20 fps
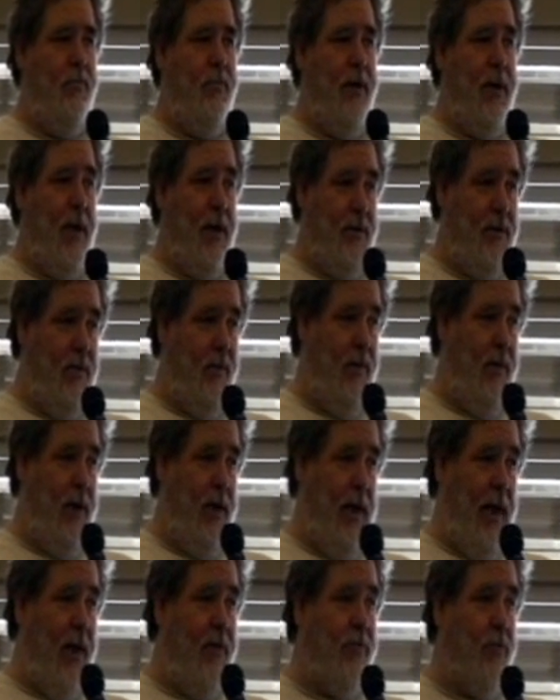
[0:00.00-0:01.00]
because of
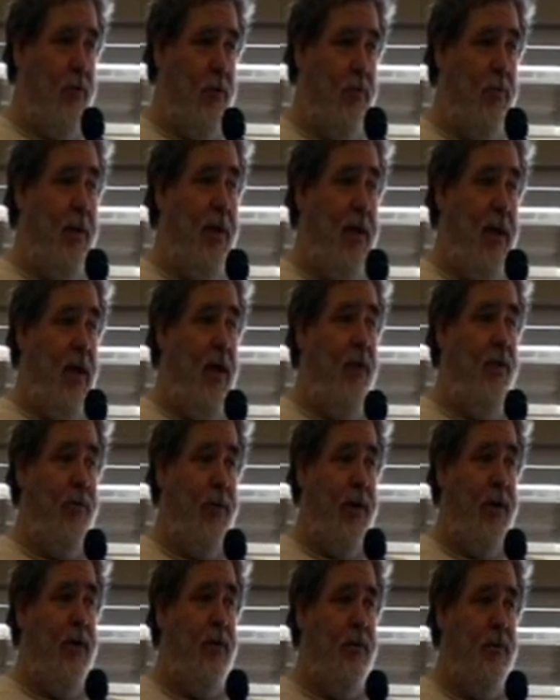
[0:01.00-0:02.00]
the extra spin
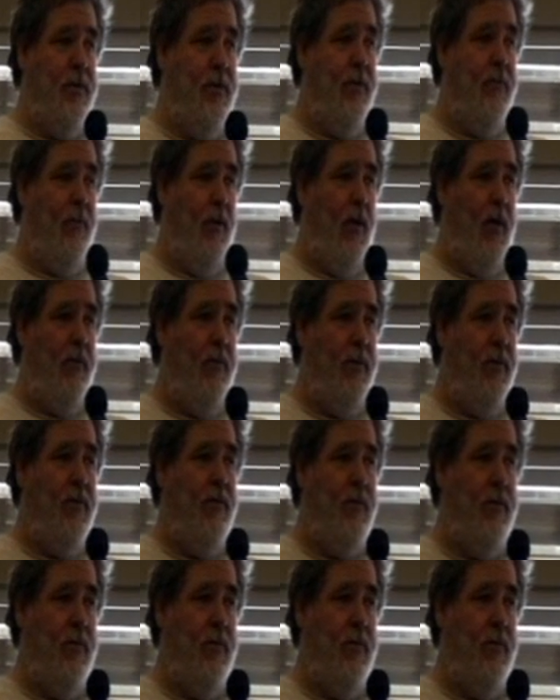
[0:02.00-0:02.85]
energy involved.